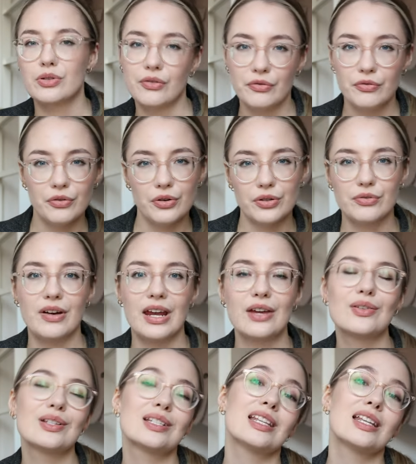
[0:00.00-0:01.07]
Tom Ford
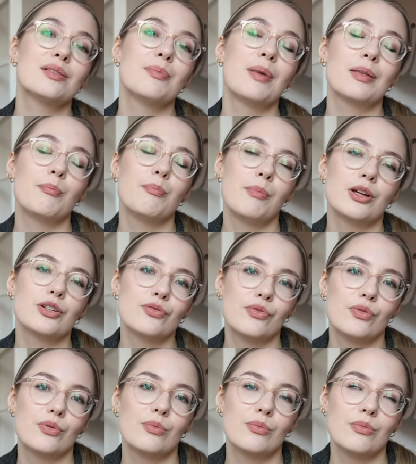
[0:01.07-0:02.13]
fragrances, but much
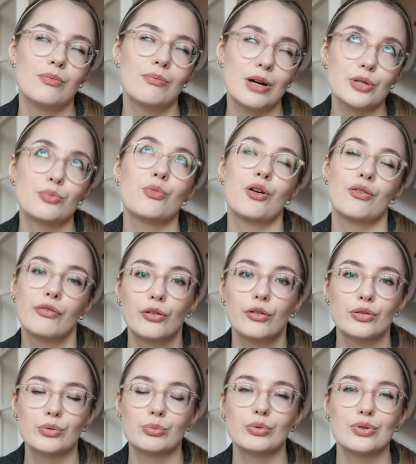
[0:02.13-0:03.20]
more
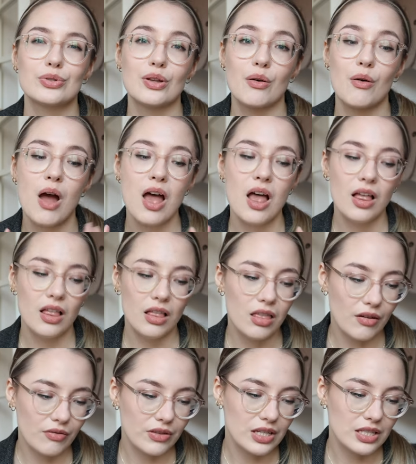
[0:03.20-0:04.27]
affordable. So I
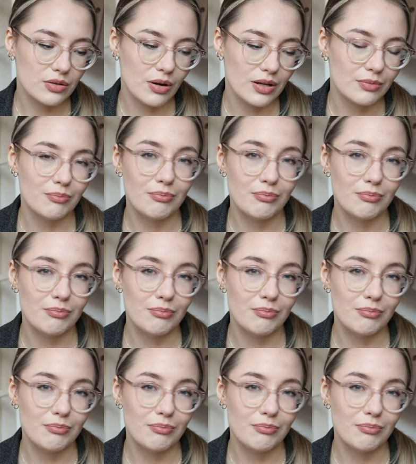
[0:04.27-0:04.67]
love this one.